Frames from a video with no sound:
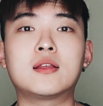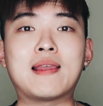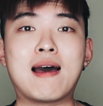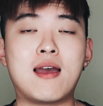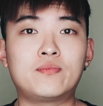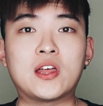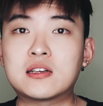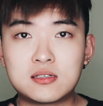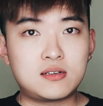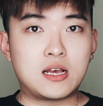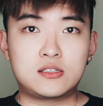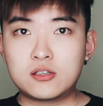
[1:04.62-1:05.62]
that
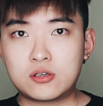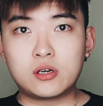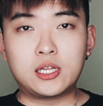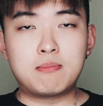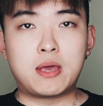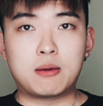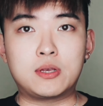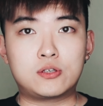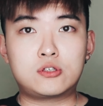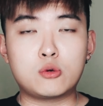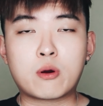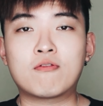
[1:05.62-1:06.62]
doesn't necessarily make me
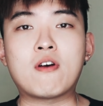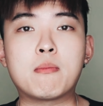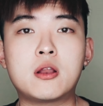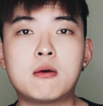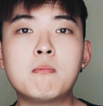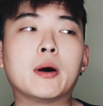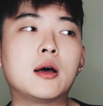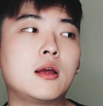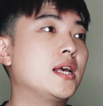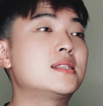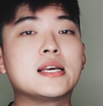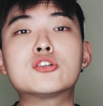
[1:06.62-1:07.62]
super feminine, but
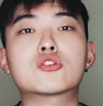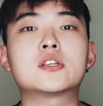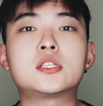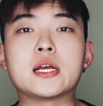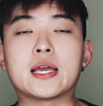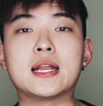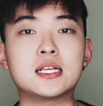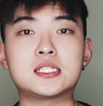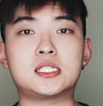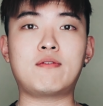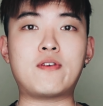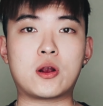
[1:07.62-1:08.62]
it's interesting and
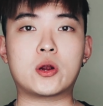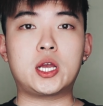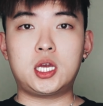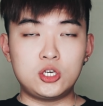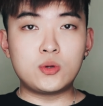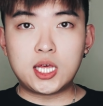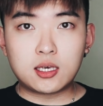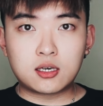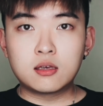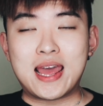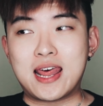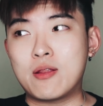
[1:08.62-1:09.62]
it's very unique.
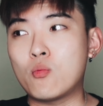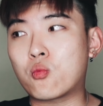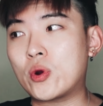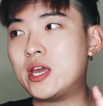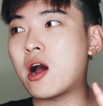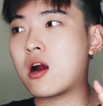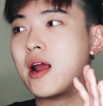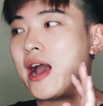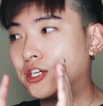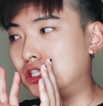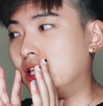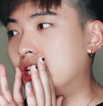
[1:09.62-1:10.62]
And then we are
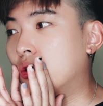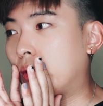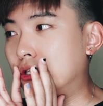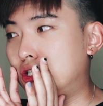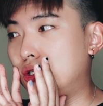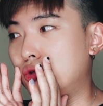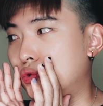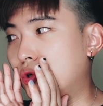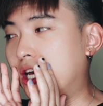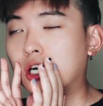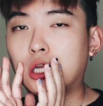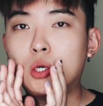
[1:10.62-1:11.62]
actually going to
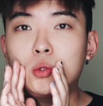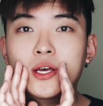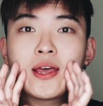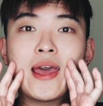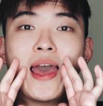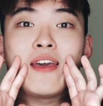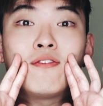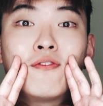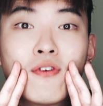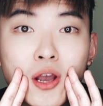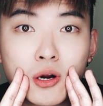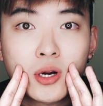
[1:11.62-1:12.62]
include a
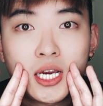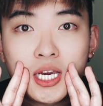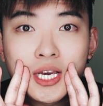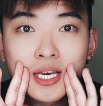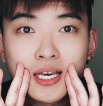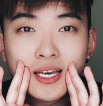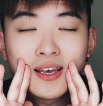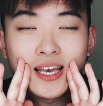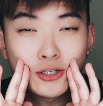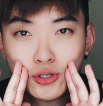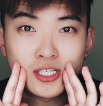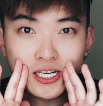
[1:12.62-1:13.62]
very
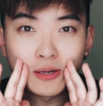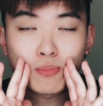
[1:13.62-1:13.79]
interesting